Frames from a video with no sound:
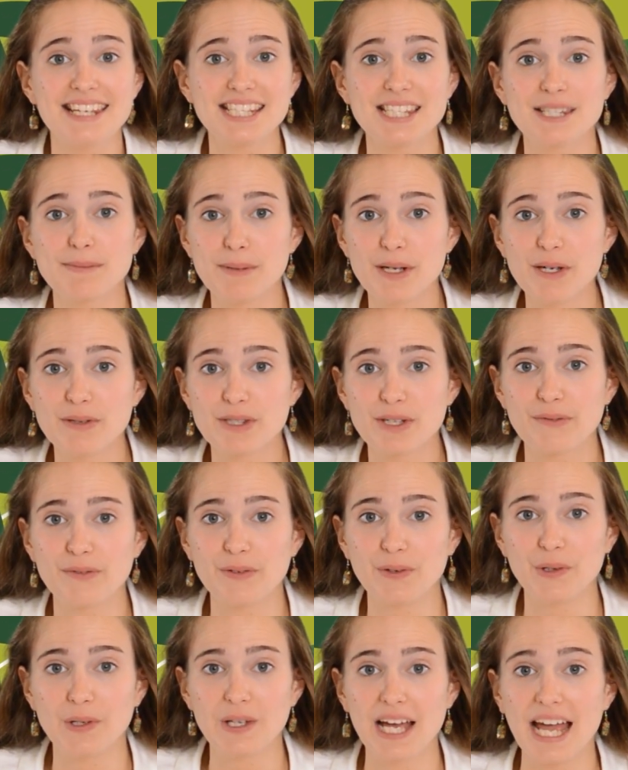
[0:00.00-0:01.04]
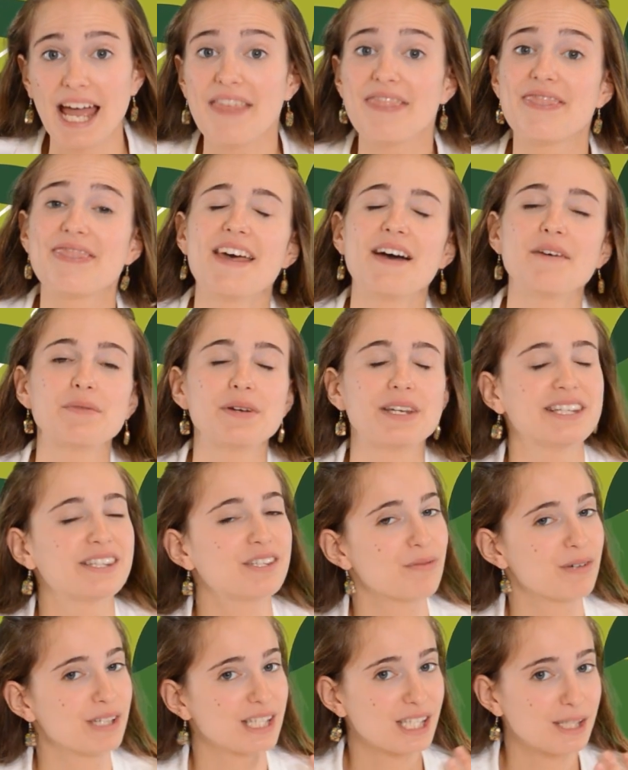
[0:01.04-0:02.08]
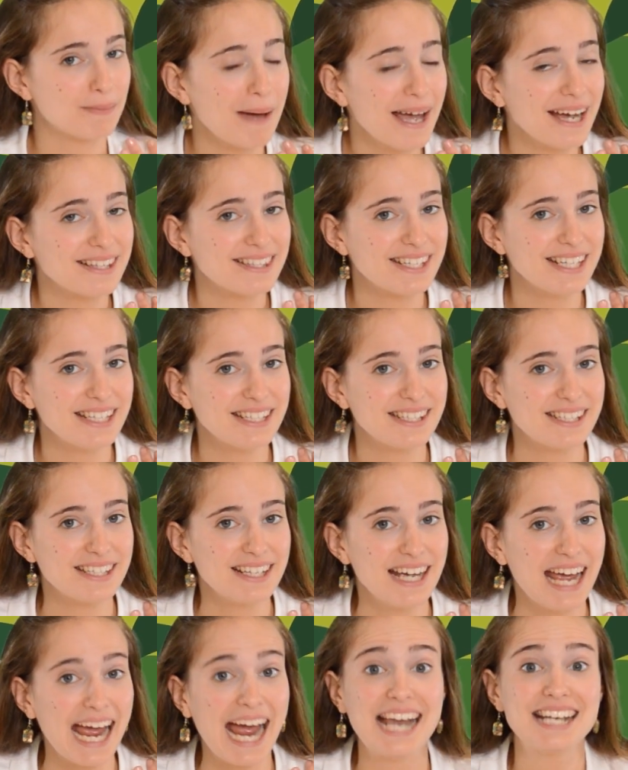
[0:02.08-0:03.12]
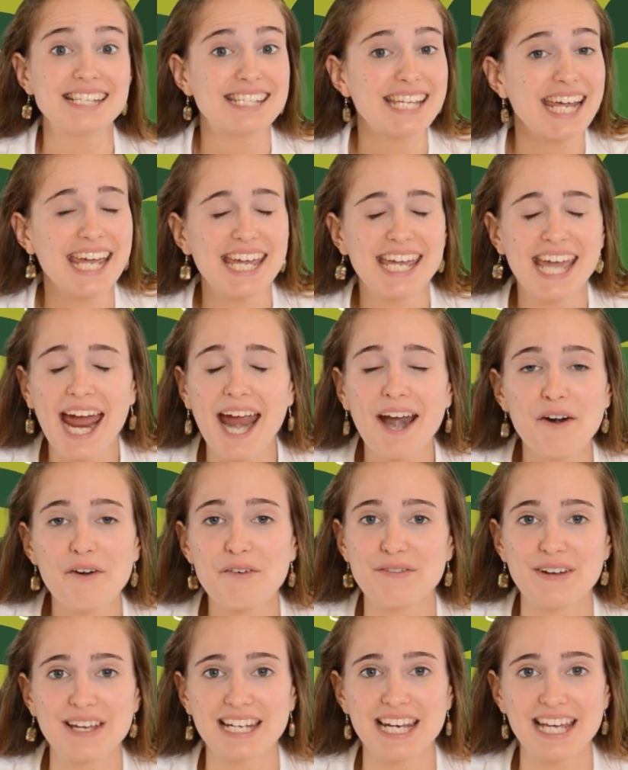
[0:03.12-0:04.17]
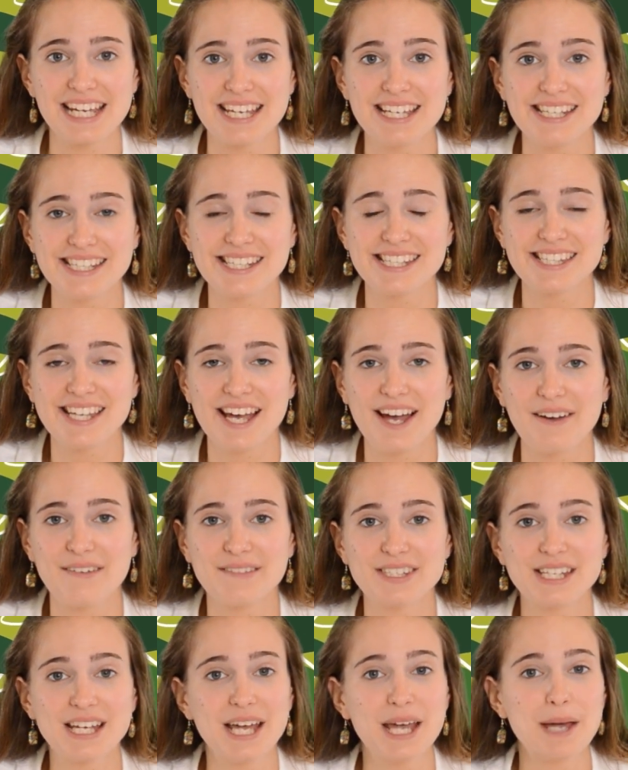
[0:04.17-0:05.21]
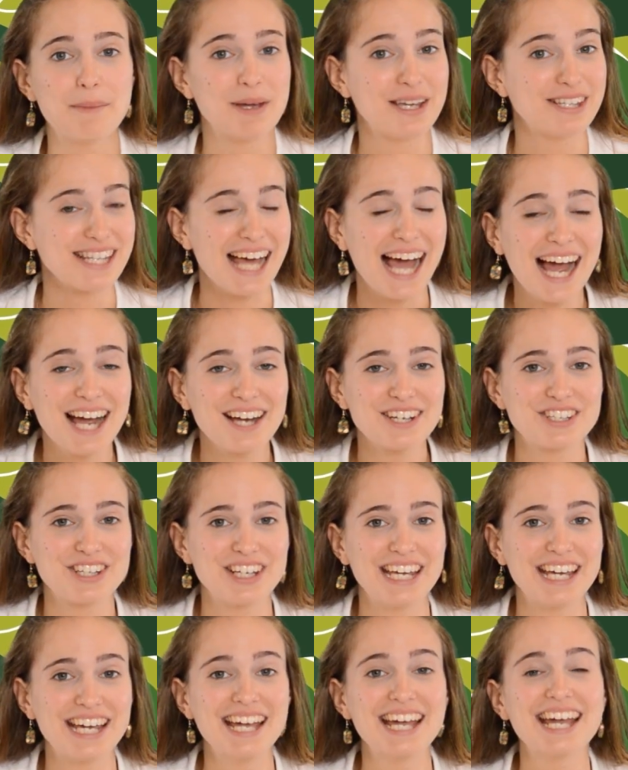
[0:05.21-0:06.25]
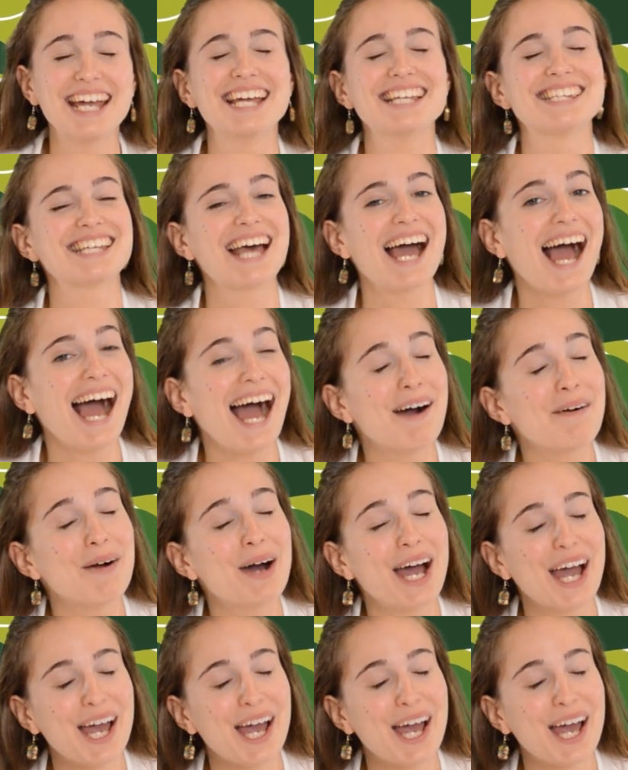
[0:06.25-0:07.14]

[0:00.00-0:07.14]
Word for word: this beautiful, then we need to respect it and take care of it like it deserves because actually it's our